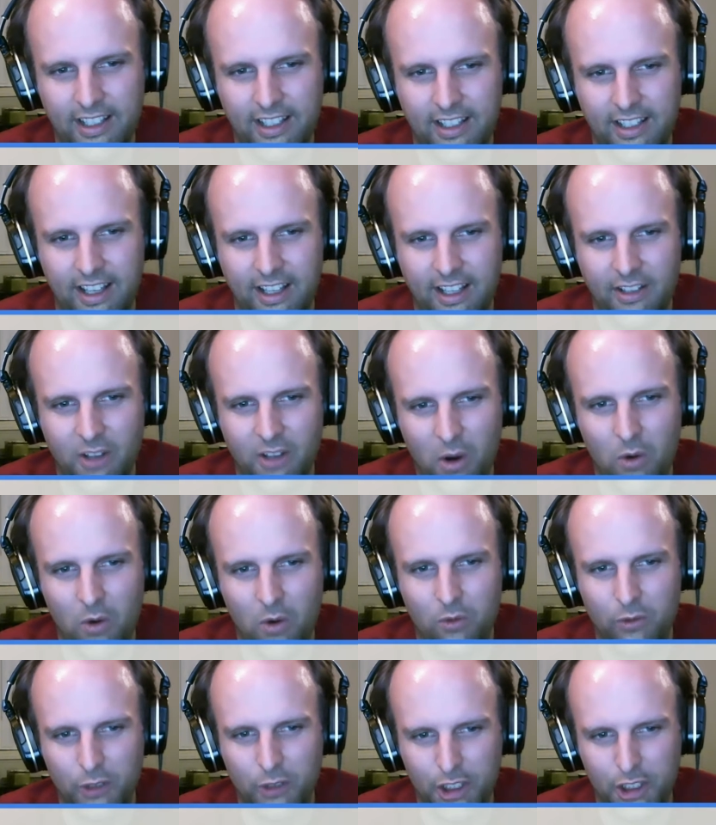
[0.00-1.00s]
it and know
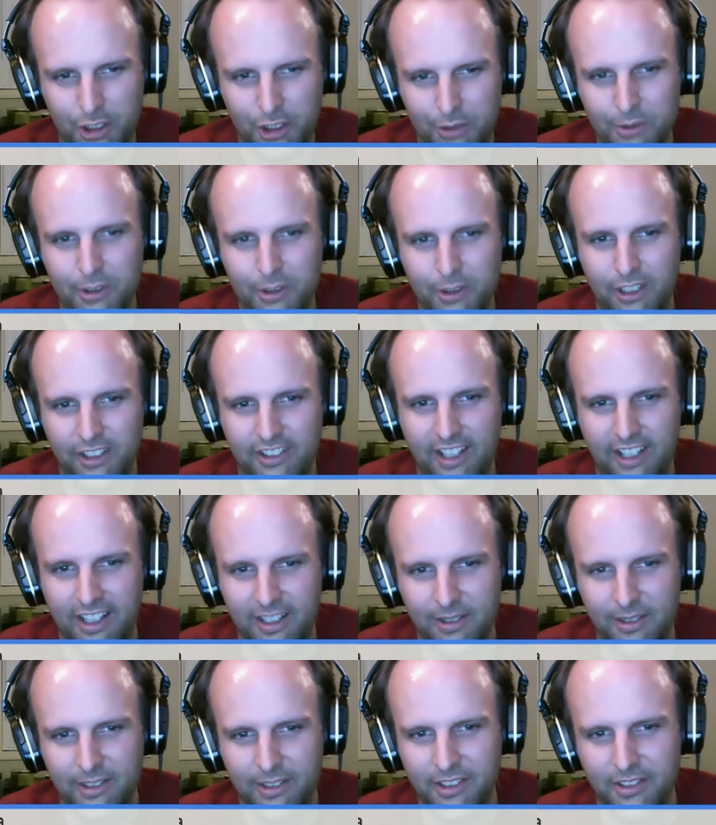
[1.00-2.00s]
for sure
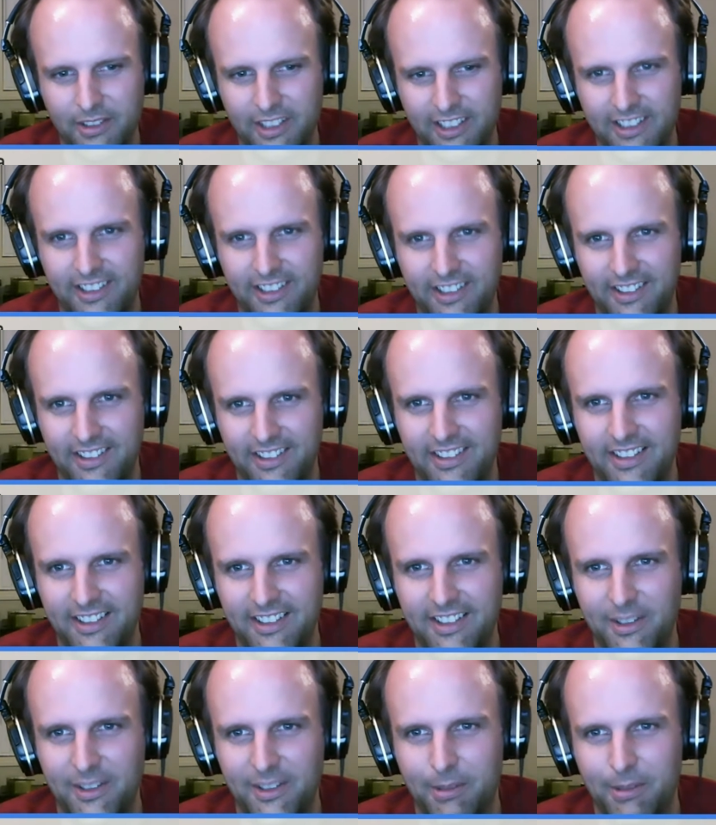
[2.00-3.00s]
exactly what you did in all the
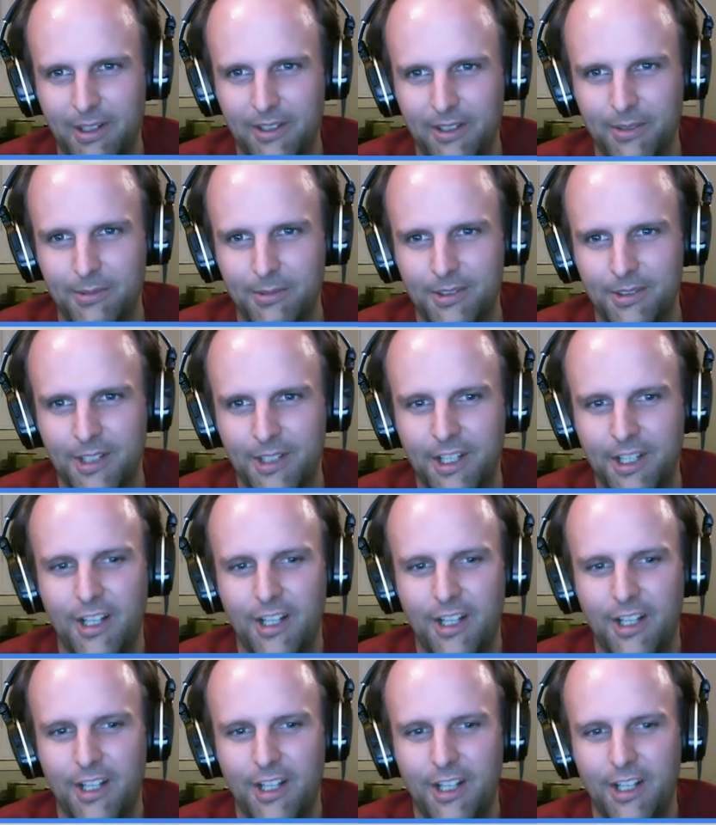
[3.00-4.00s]
details possible.
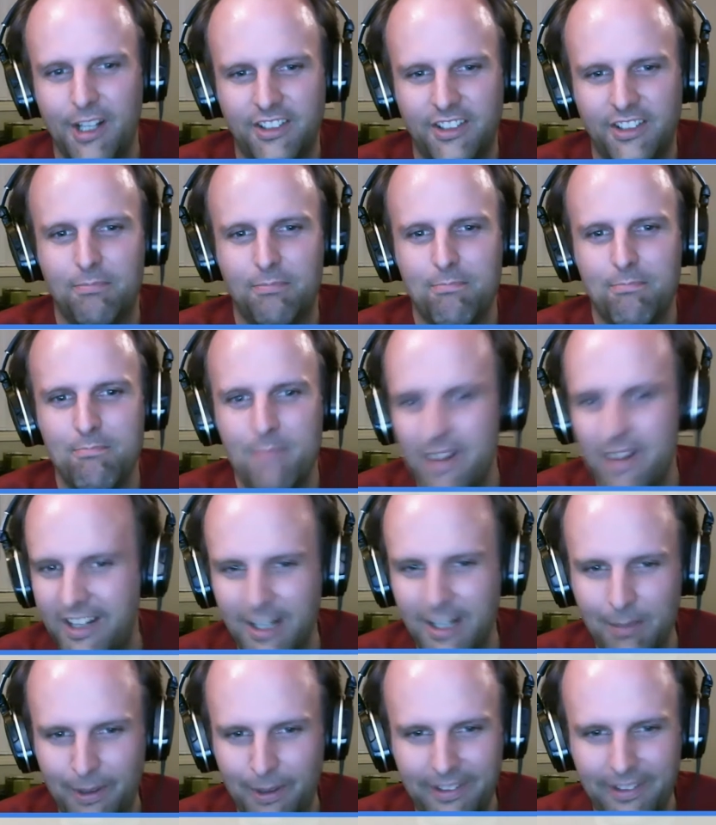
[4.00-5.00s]
Just make
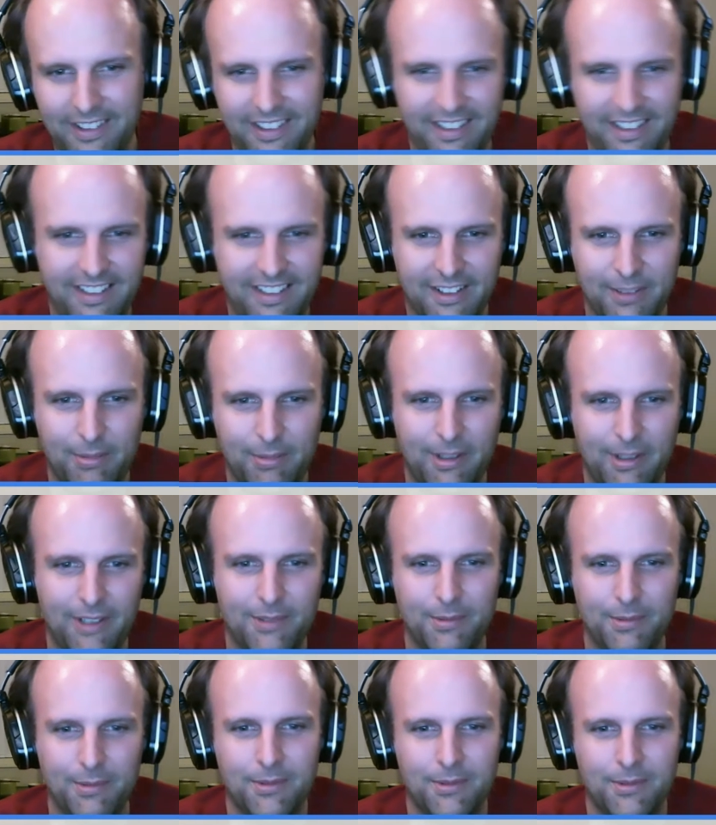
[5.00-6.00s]
up all the details
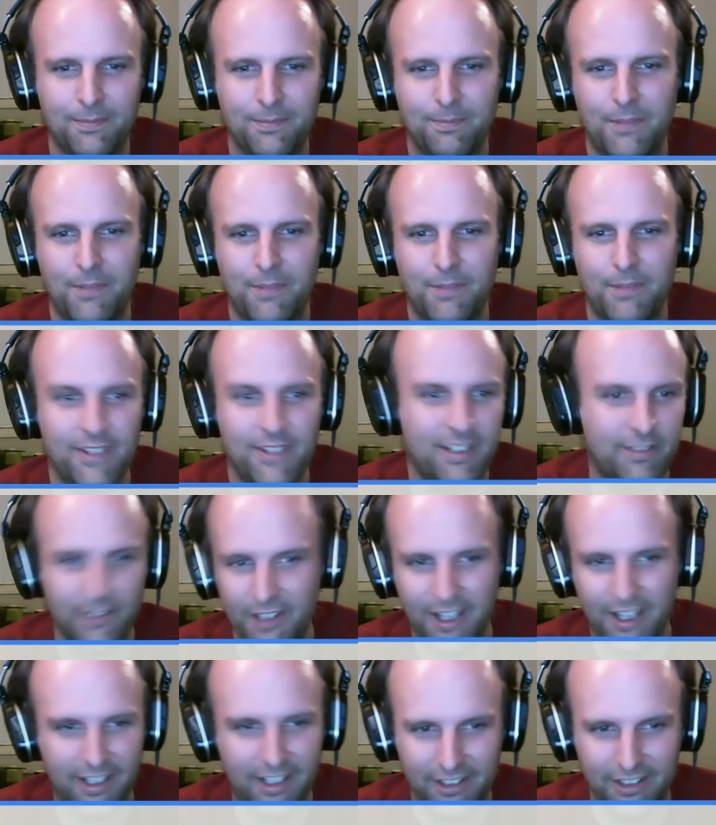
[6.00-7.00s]
possible, even if you're
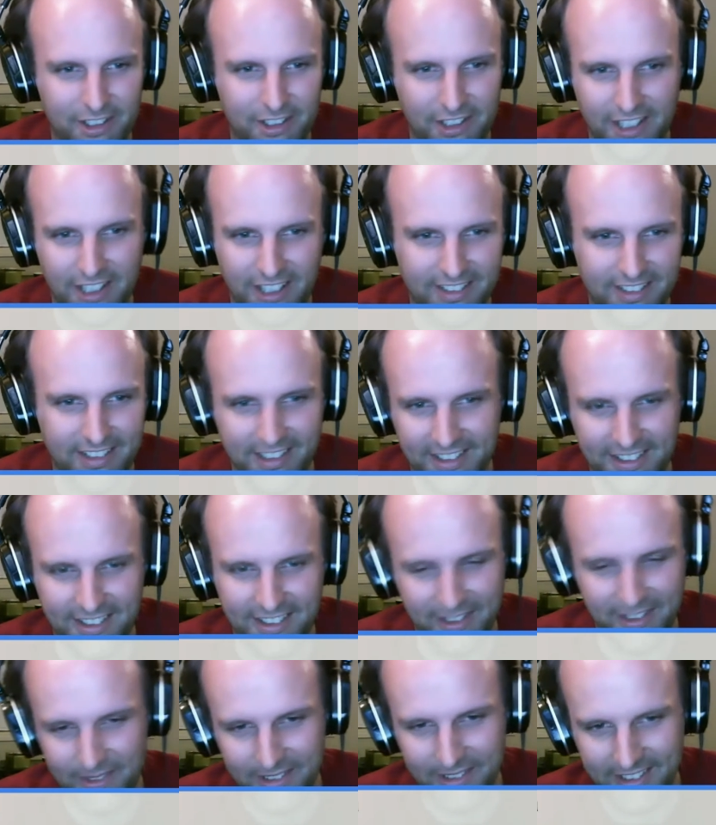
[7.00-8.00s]
not at all sure it has anything
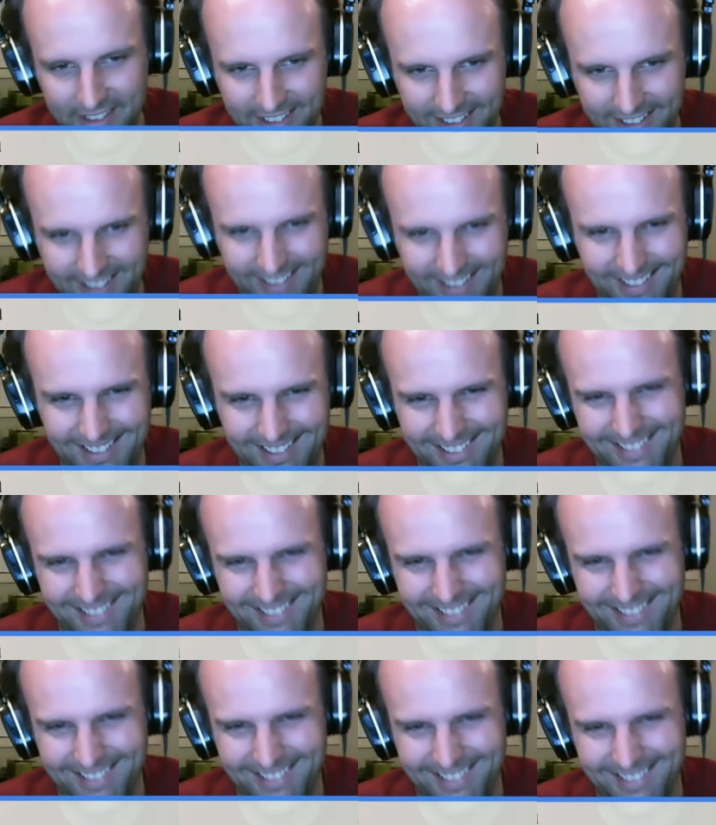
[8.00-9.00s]
to do with
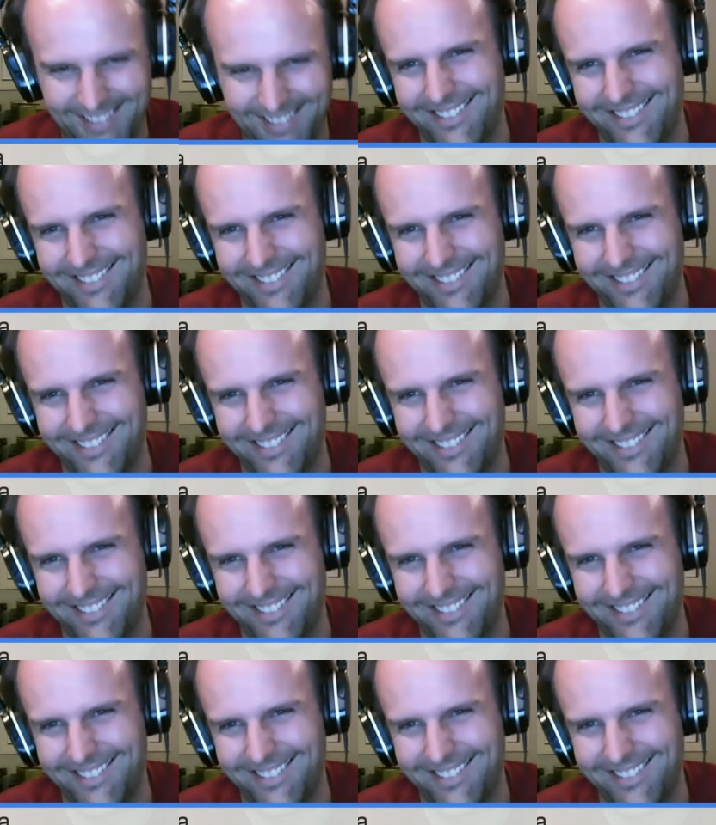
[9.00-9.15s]
it.